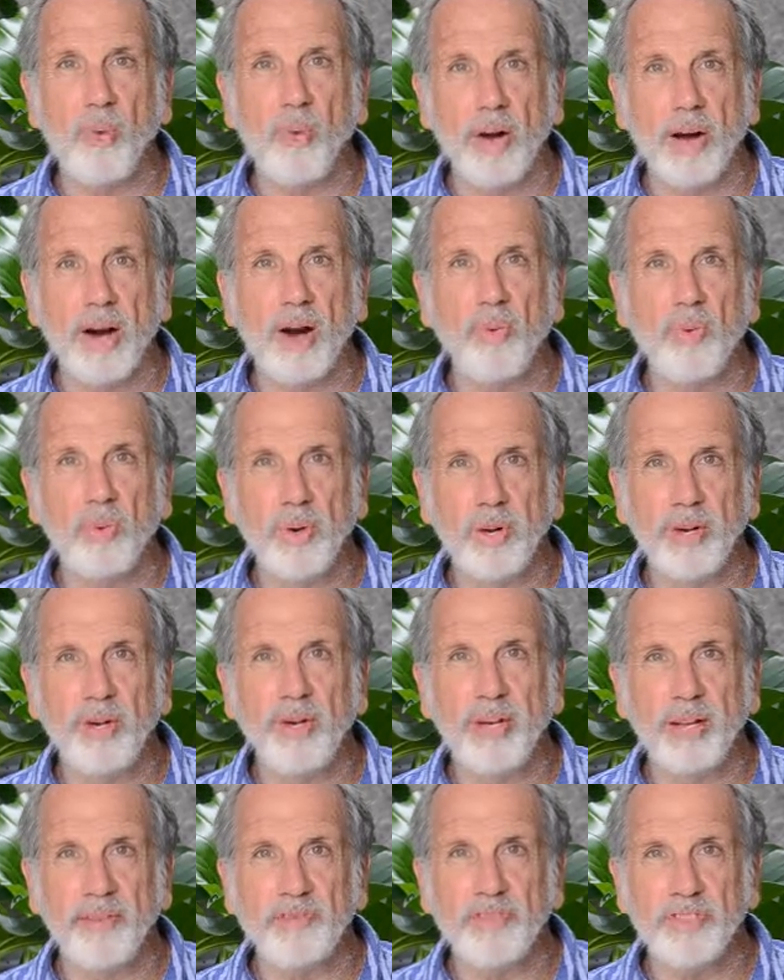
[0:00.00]
what our real
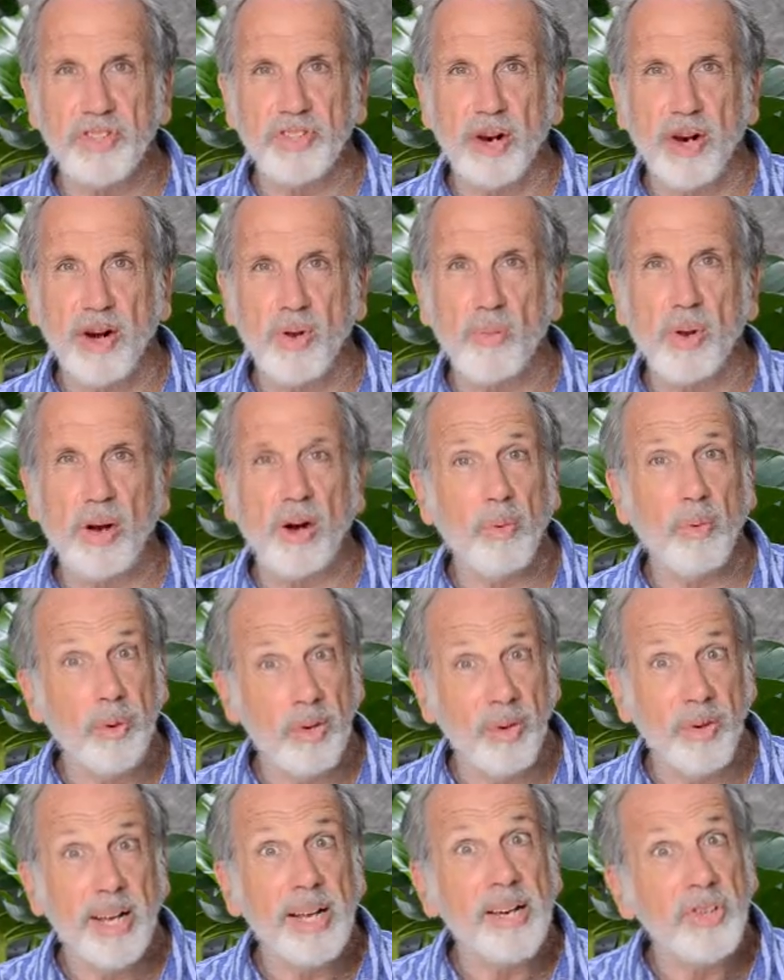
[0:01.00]
gifts are, what our
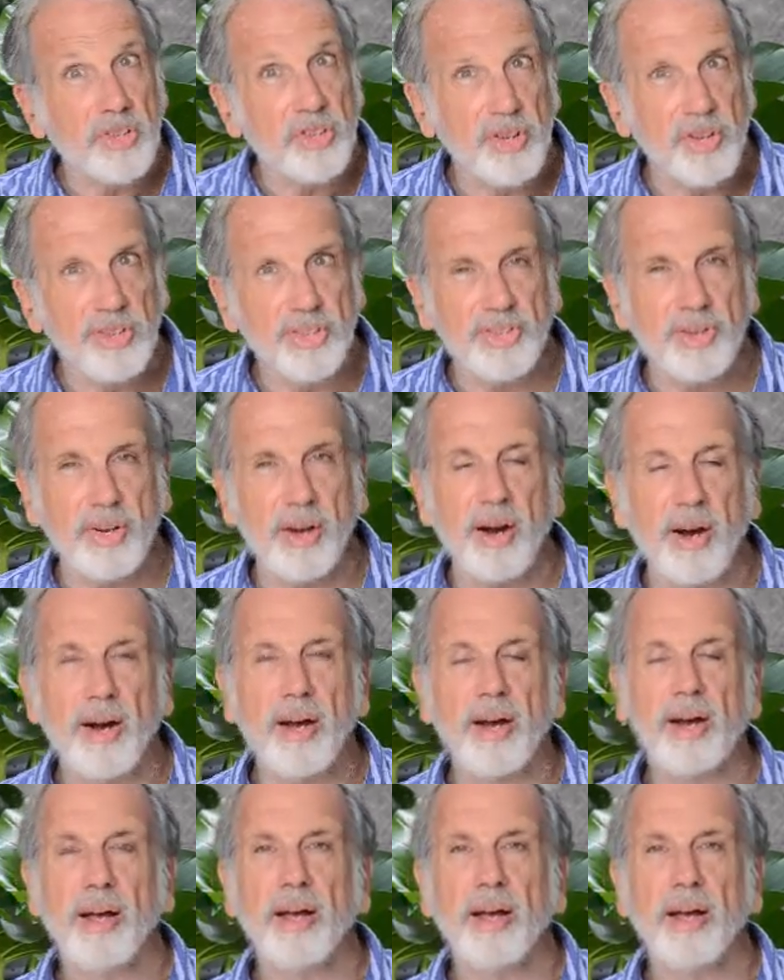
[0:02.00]
real interests are.